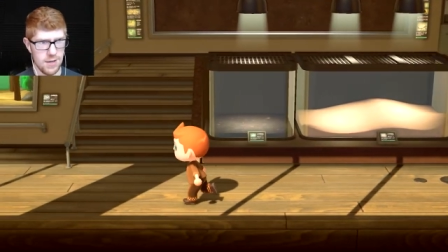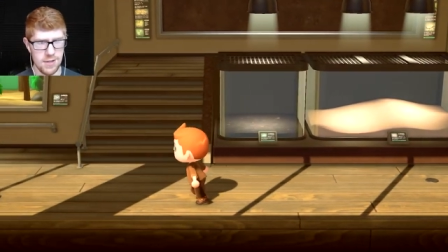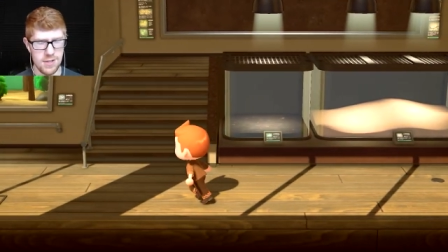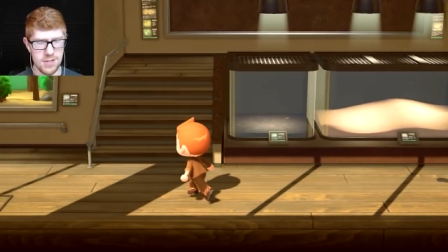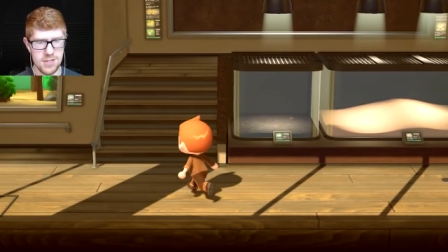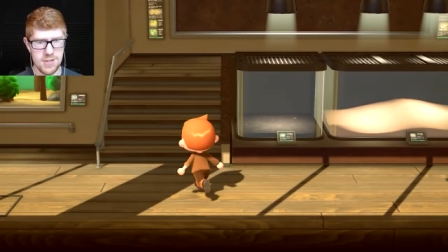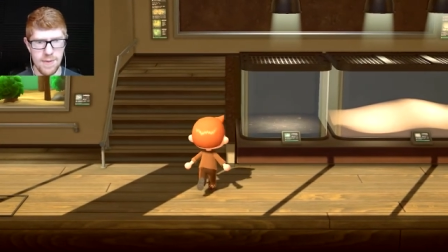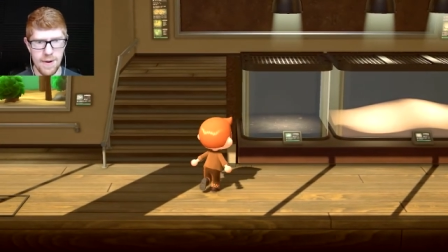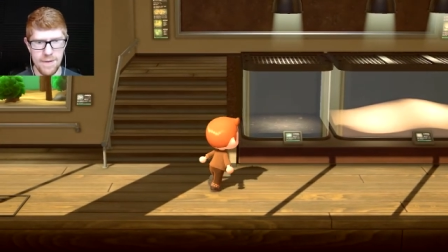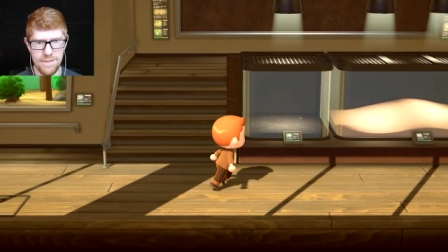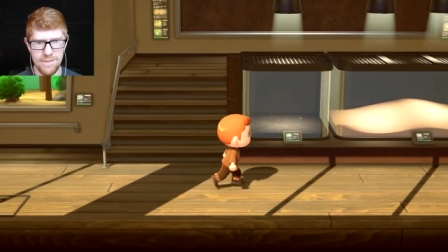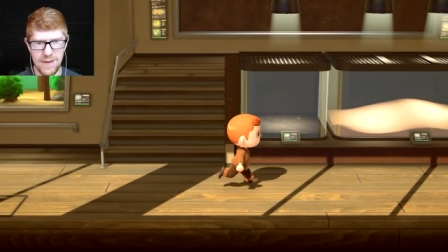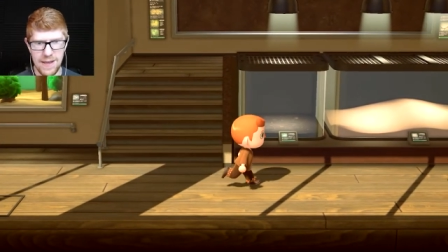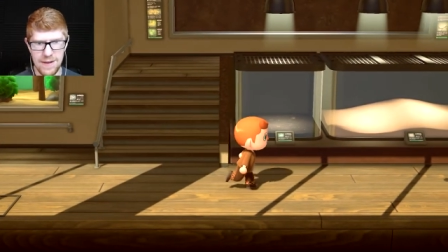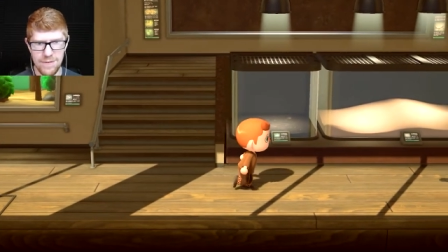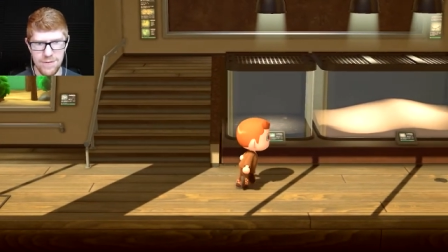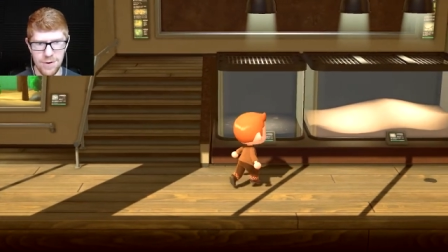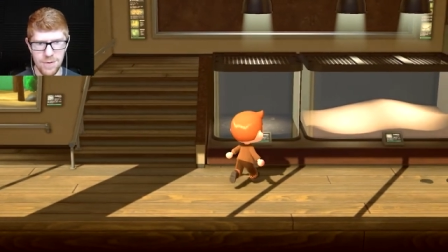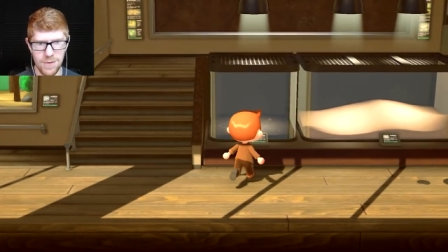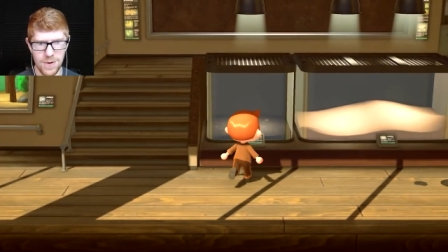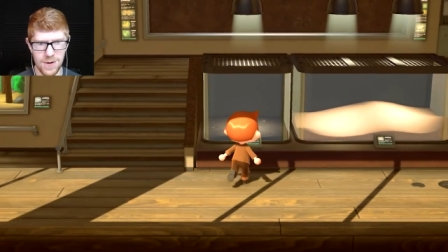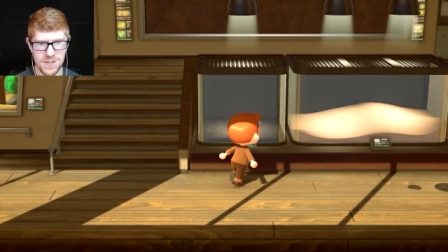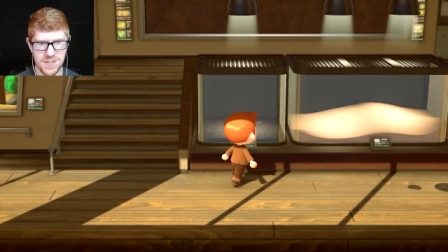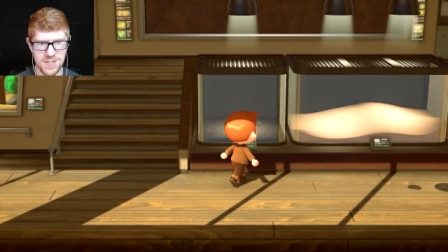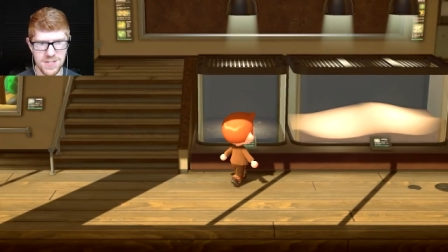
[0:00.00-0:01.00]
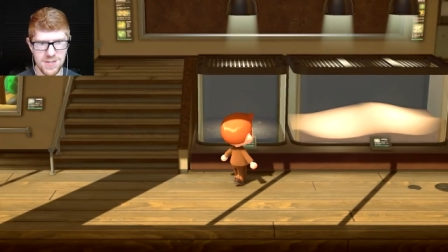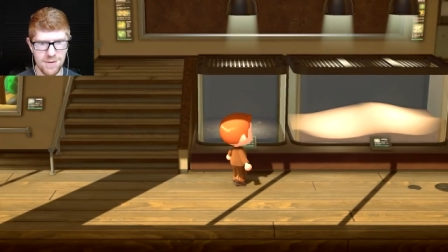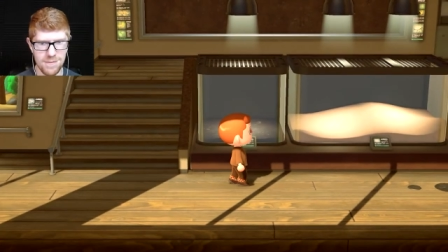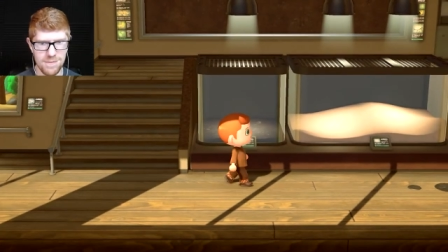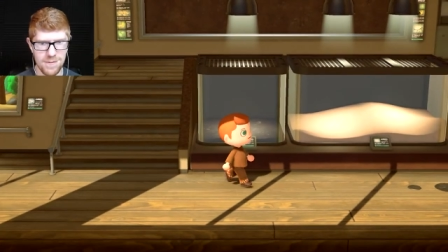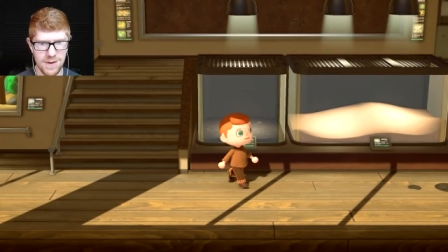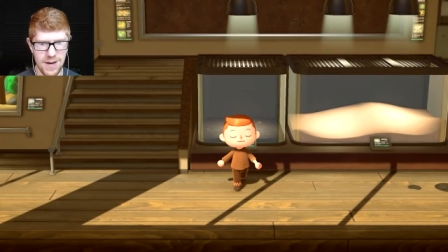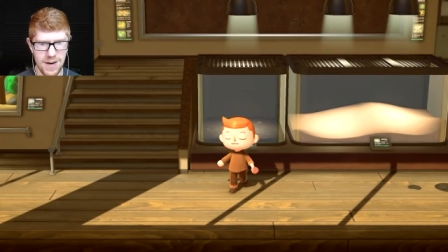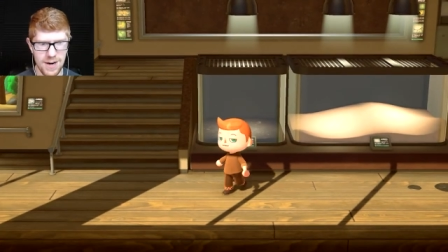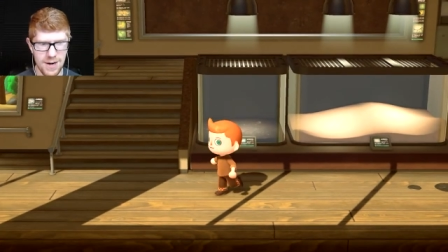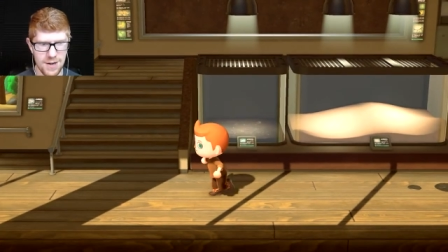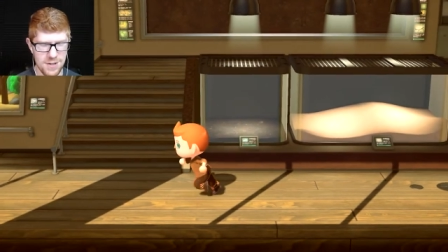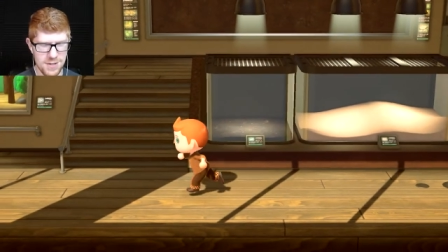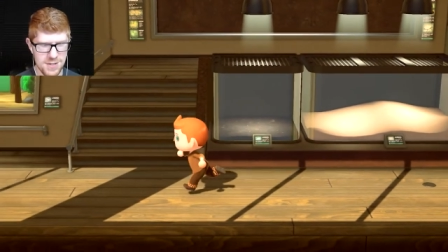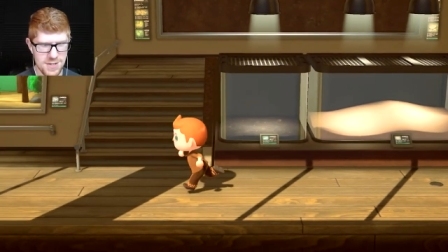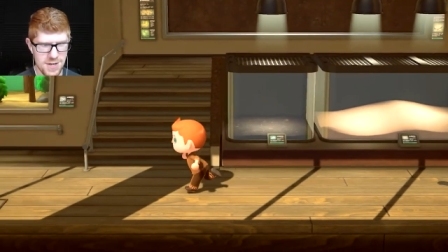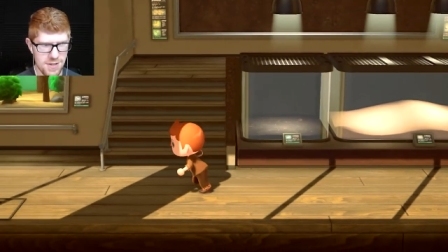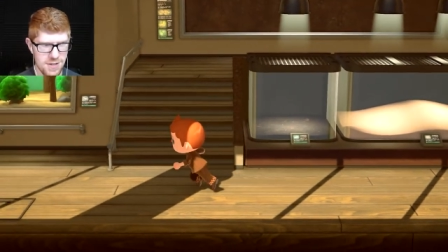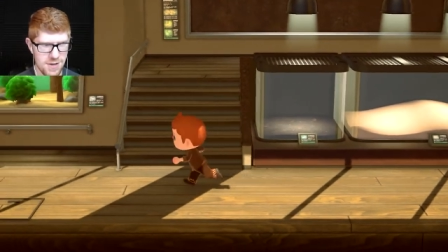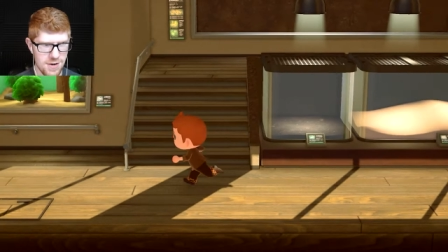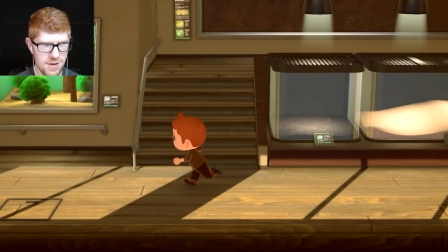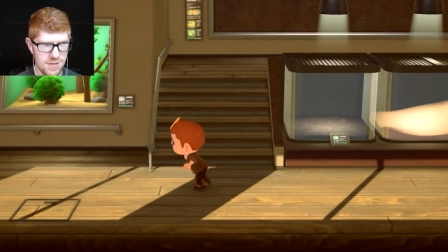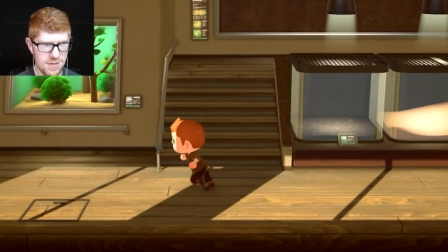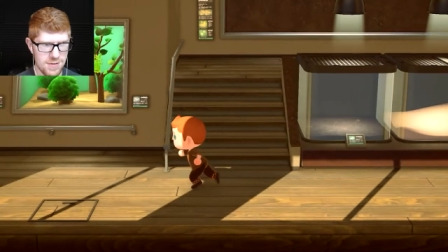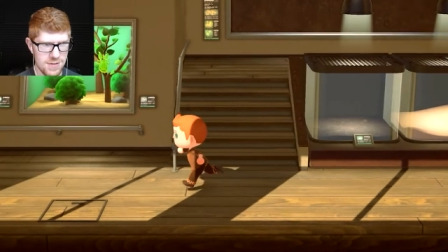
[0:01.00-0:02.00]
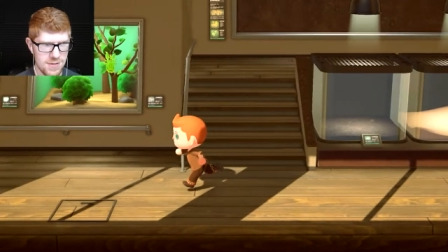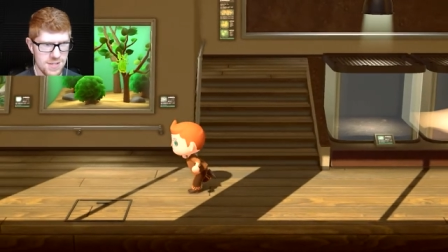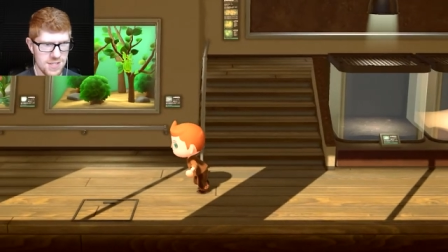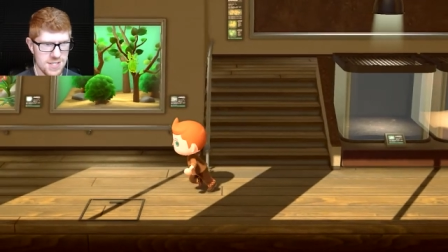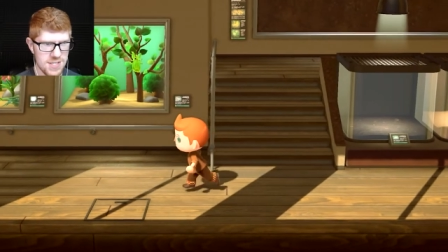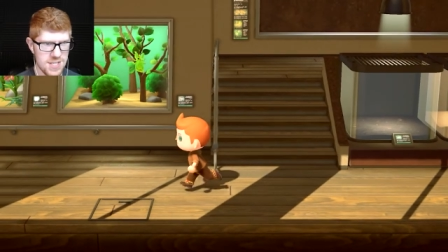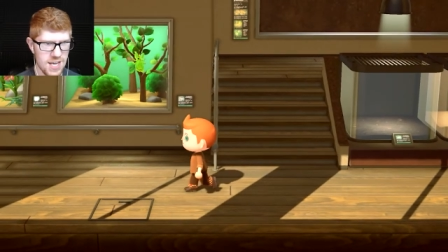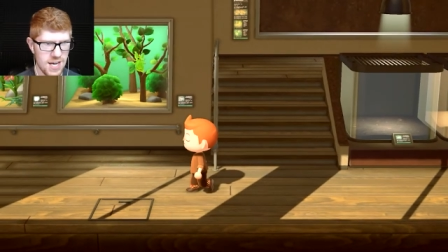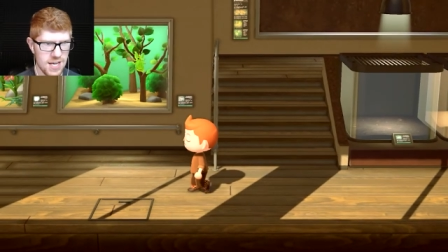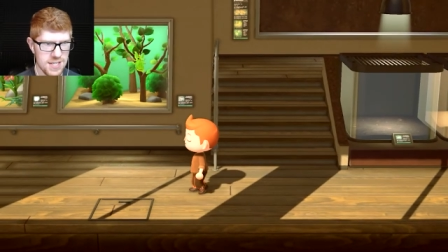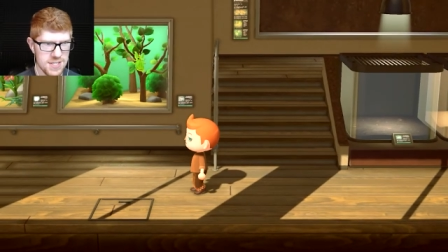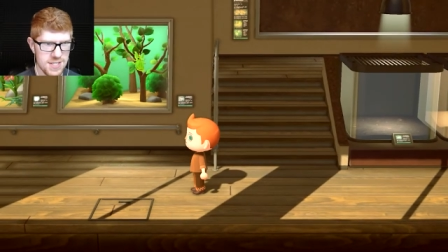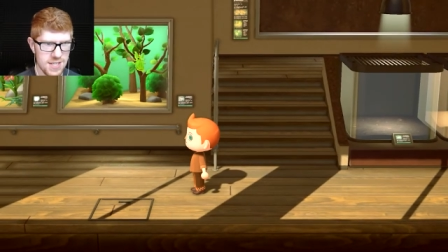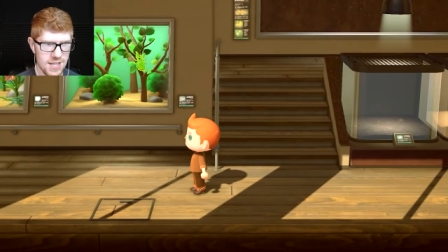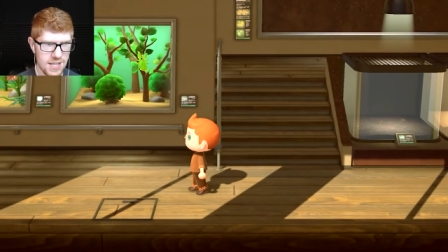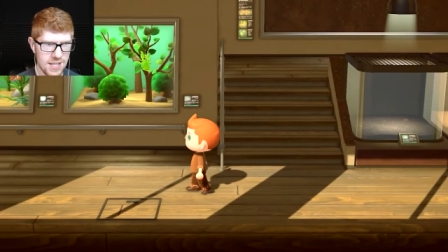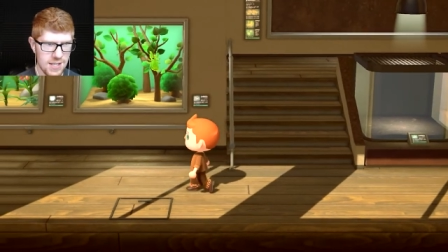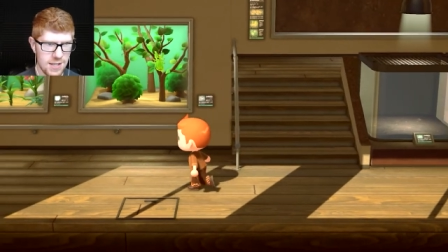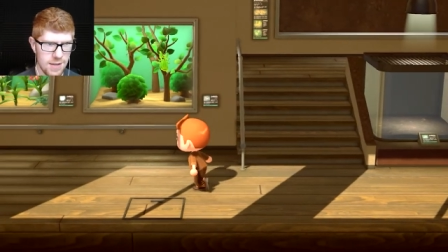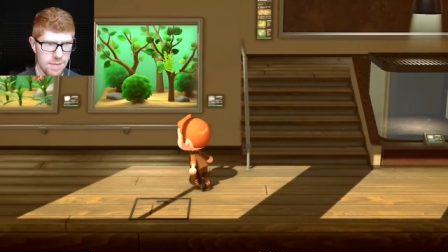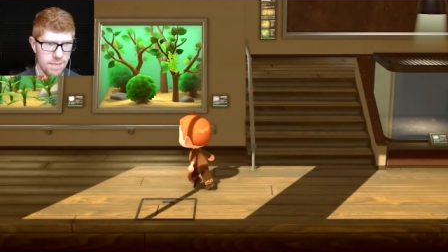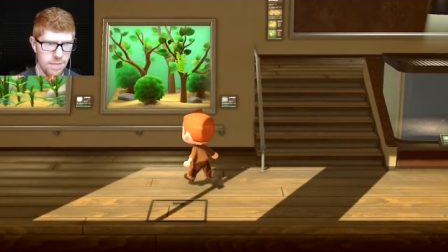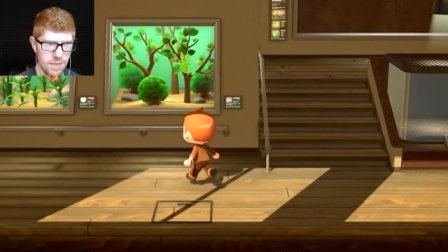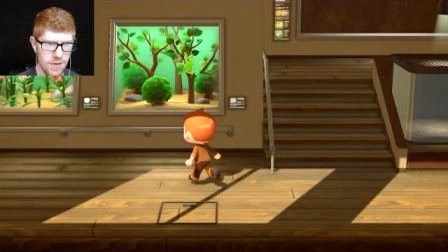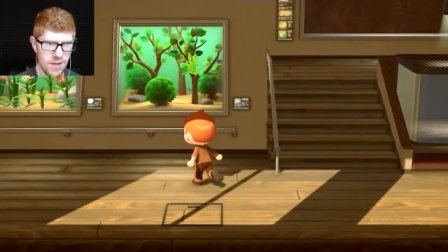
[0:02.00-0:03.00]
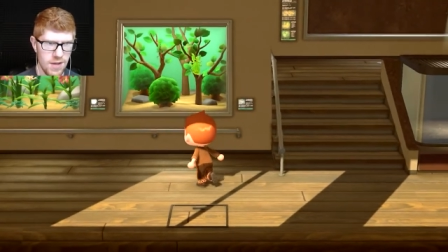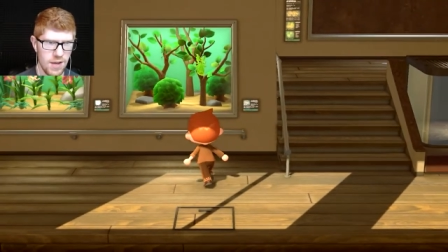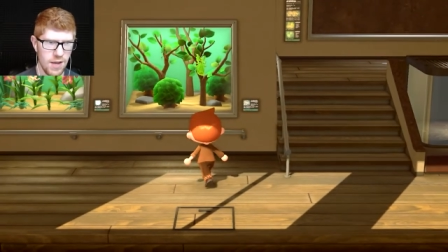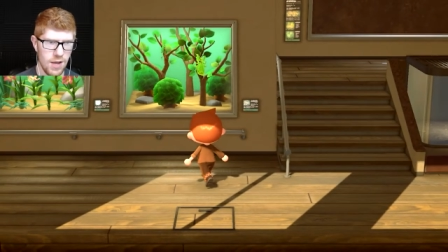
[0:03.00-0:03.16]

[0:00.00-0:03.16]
These are my favorite ones so far. There's nothing disgusting in them.